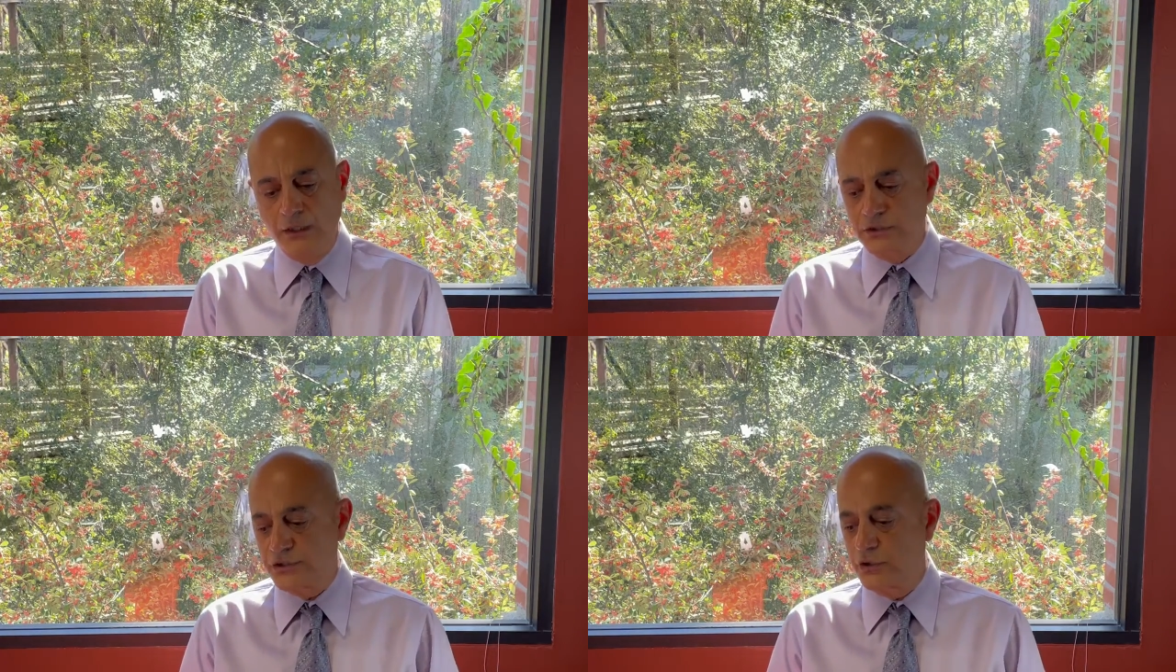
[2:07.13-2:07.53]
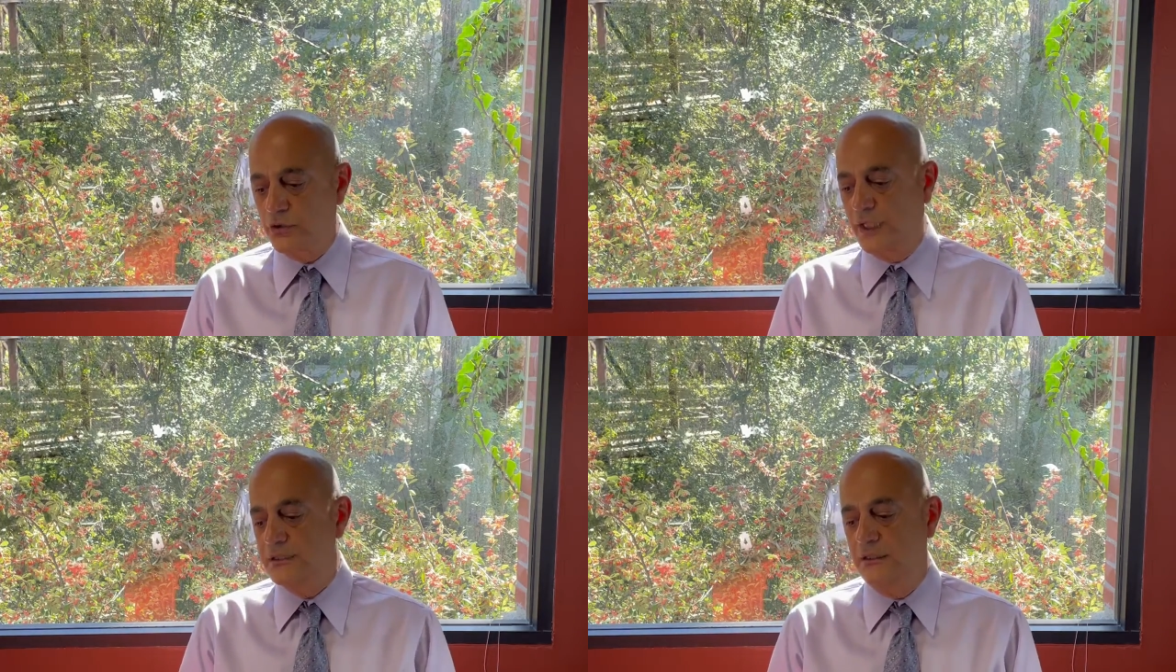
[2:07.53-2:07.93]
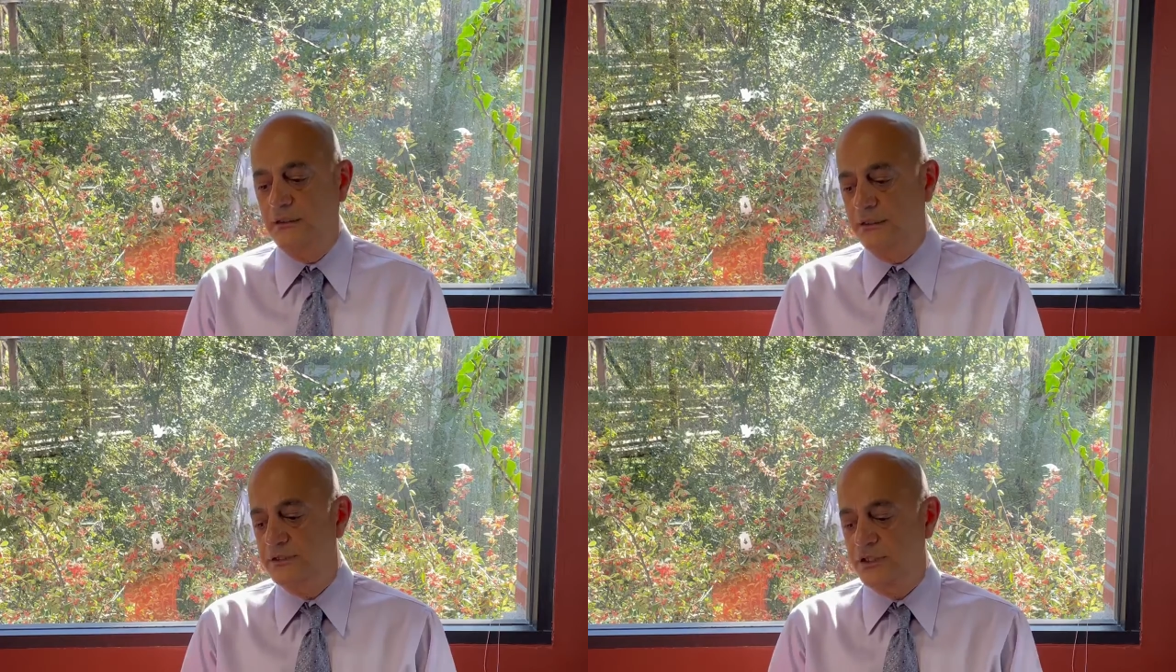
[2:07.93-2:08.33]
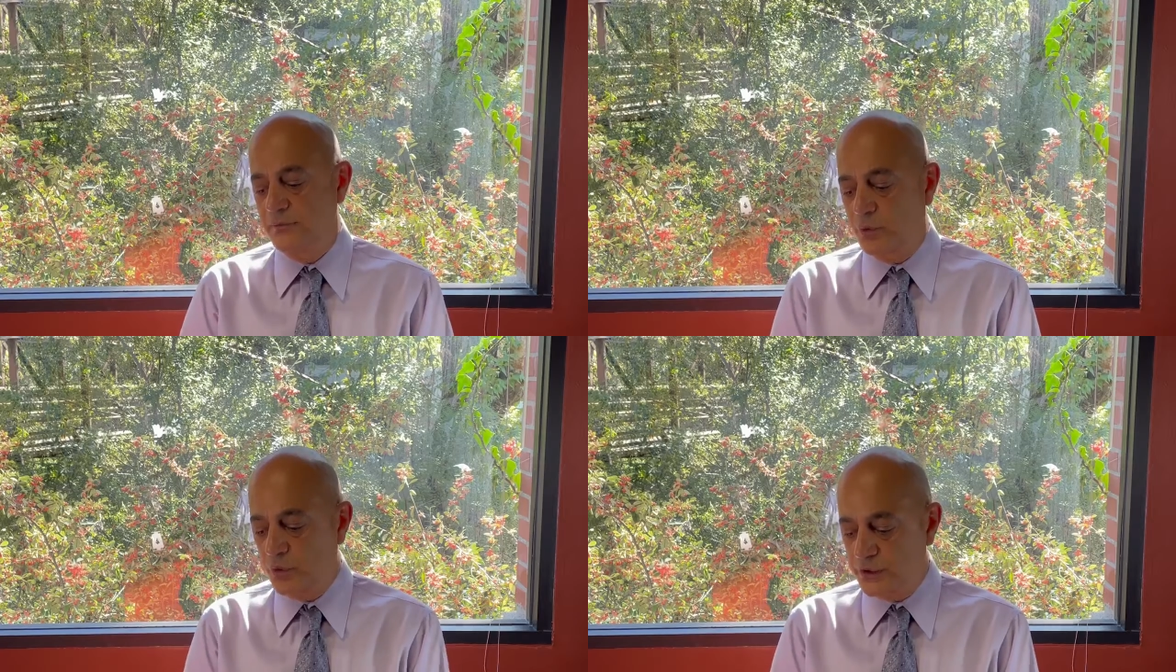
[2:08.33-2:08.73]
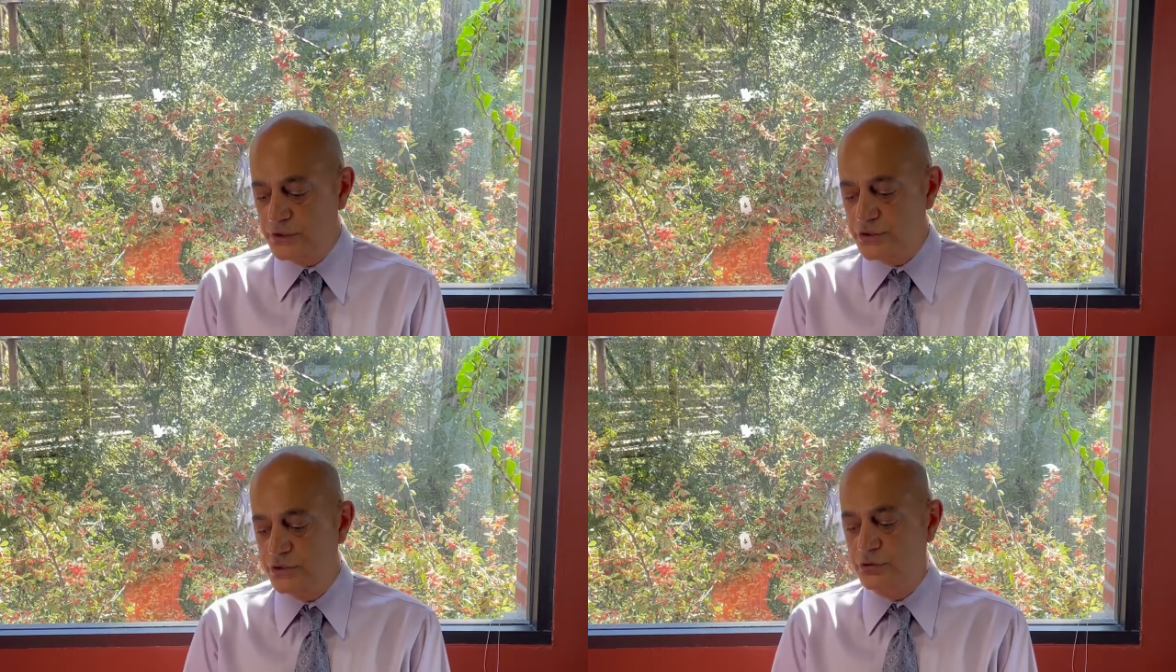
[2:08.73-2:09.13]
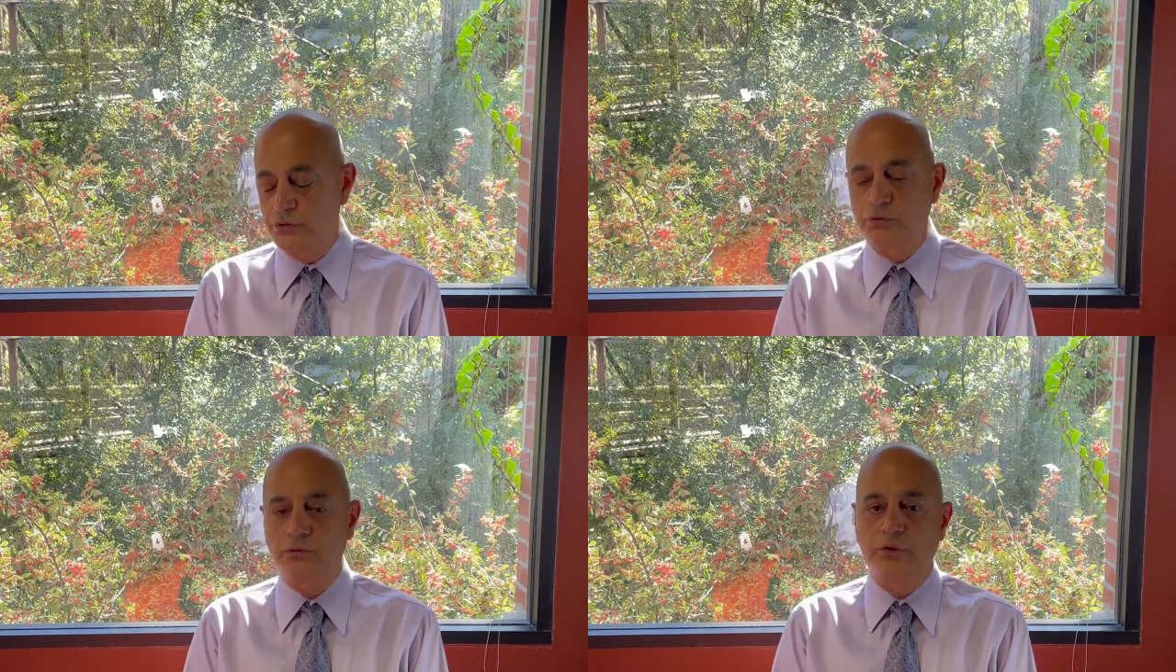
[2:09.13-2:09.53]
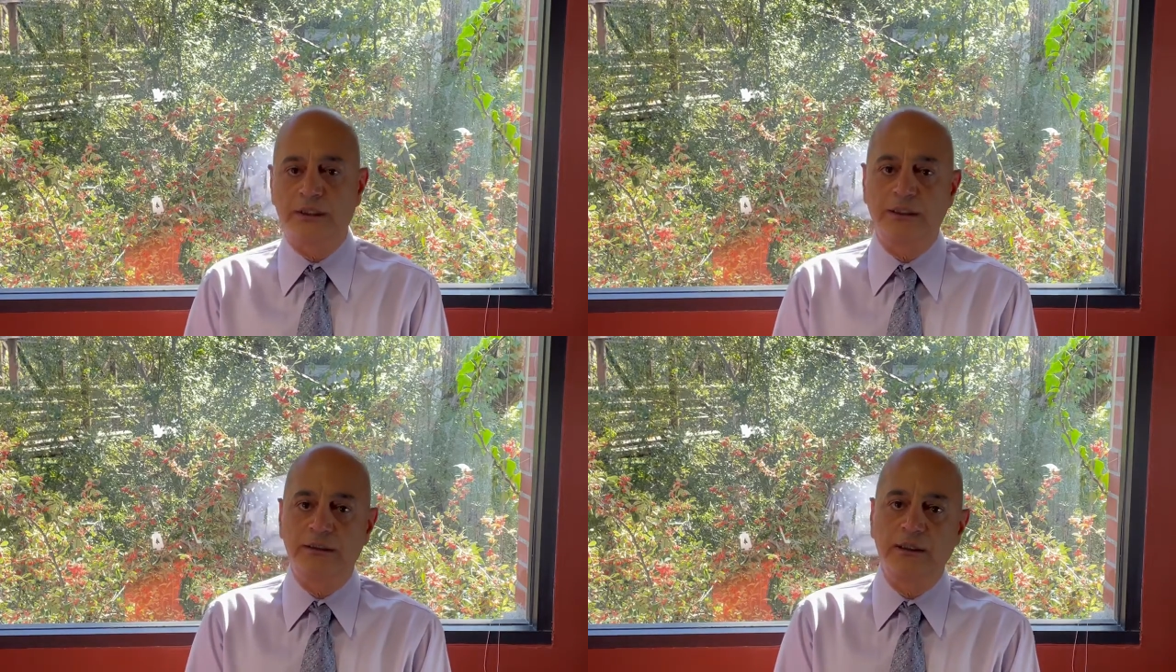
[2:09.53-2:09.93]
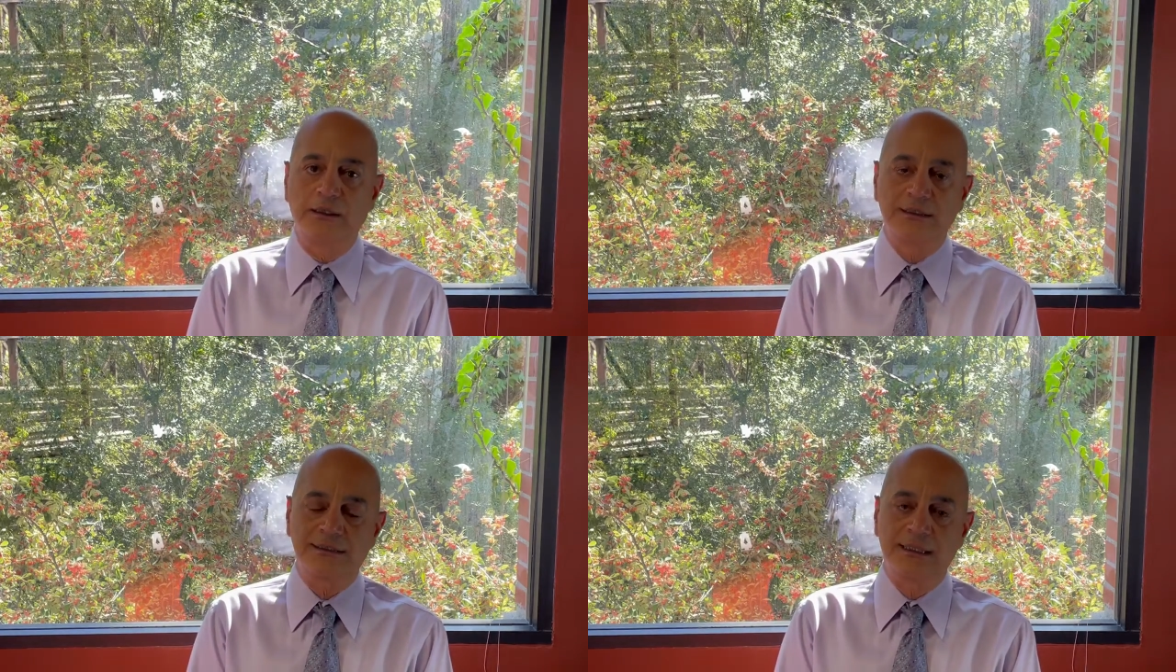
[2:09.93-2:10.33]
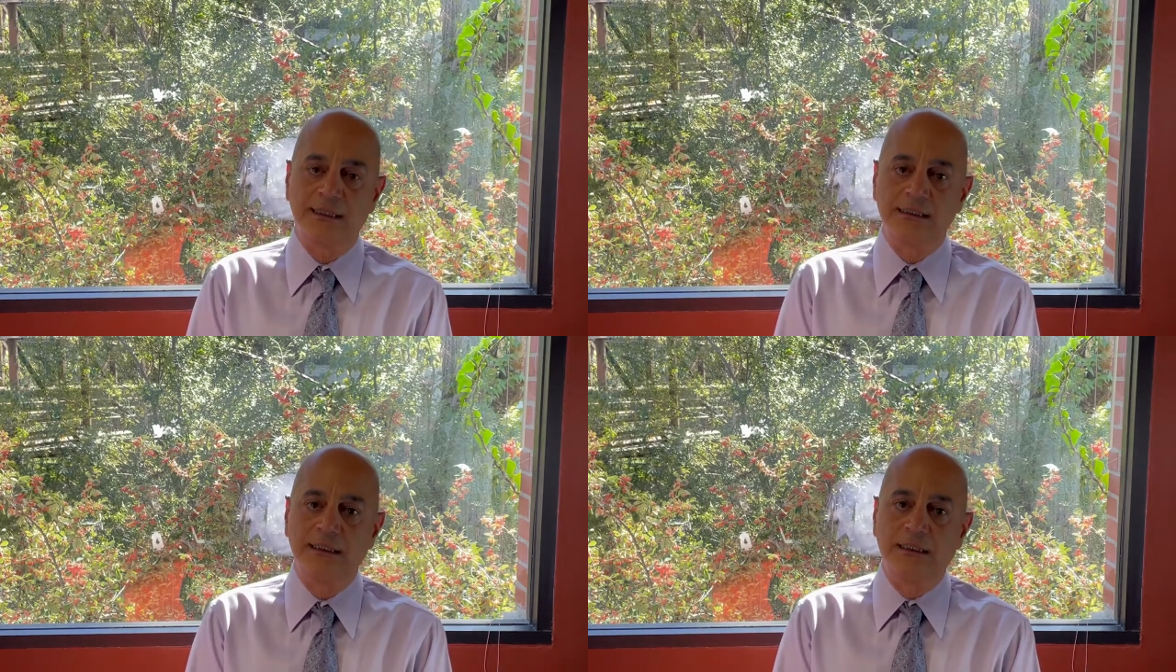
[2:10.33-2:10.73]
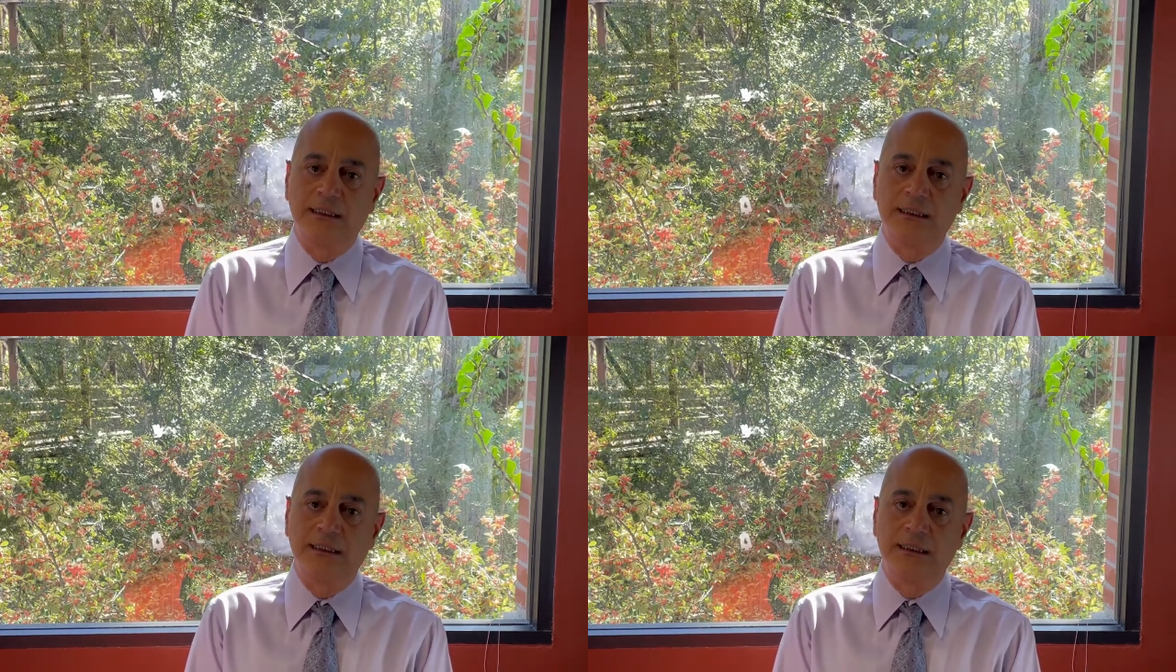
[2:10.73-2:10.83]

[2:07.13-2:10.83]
So it's important to recognize that